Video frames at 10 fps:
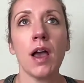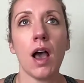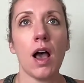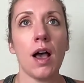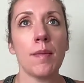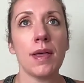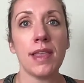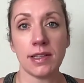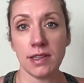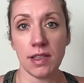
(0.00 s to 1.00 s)

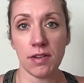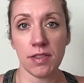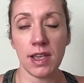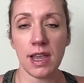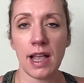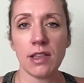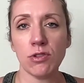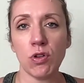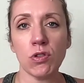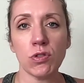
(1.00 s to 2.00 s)
That's another thing. And there's
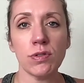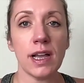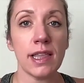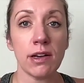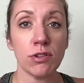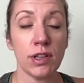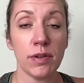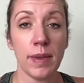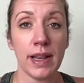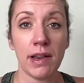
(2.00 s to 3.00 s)
also dilators that are
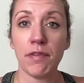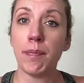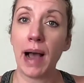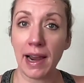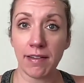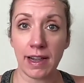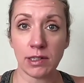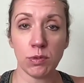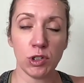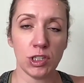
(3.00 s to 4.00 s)
made out of
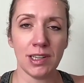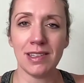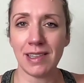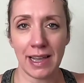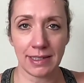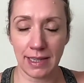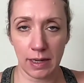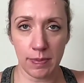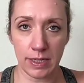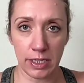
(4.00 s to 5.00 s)
Pyrex, which is a
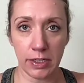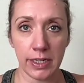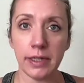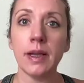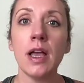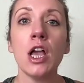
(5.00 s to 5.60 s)
glass-like material.